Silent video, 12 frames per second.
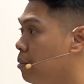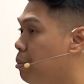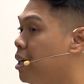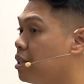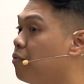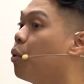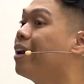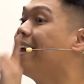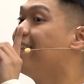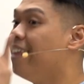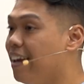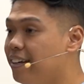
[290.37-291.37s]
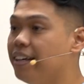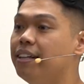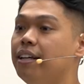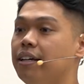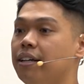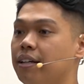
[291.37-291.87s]
because of what they
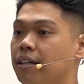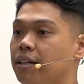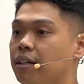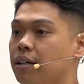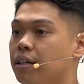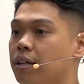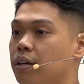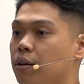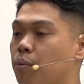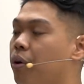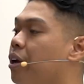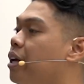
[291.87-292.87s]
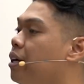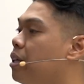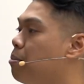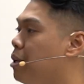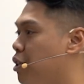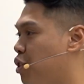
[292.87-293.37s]
did? We're a
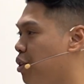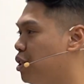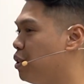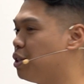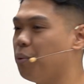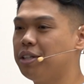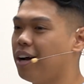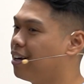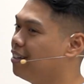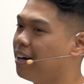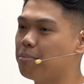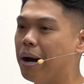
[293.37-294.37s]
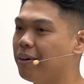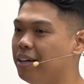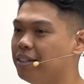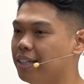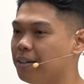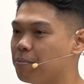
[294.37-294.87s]
healing ministry too, so we talk a lot about
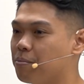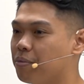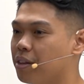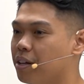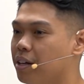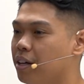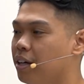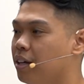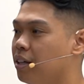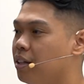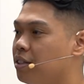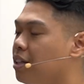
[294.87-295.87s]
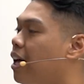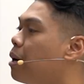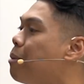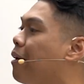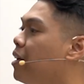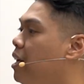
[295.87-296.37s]
healing. There's a lot
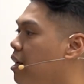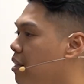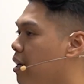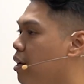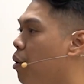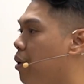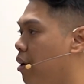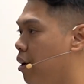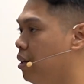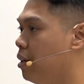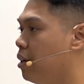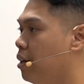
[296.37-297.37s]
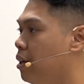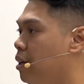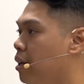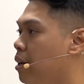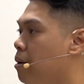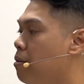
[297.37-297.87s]
about healing going on.
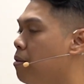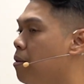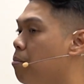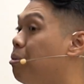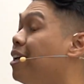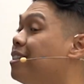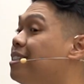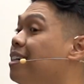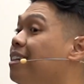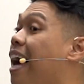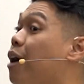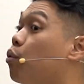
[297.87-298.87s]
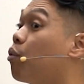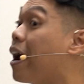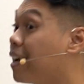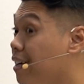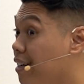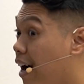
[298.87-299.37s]
But until I
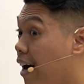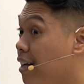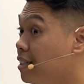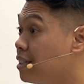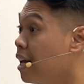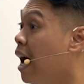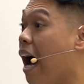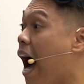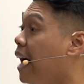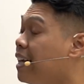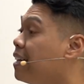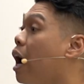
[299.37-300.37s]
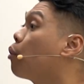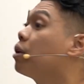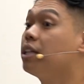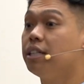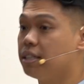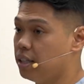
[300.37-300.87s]
recognize I cannot
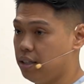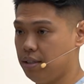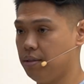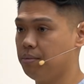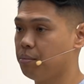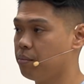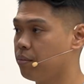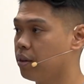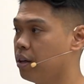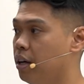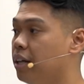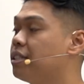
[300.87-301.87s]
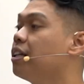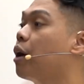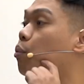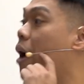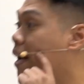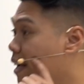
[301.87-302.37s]
release it. Until I
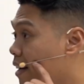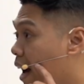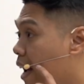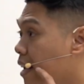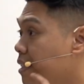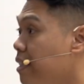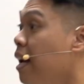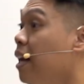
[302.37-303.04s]
recognize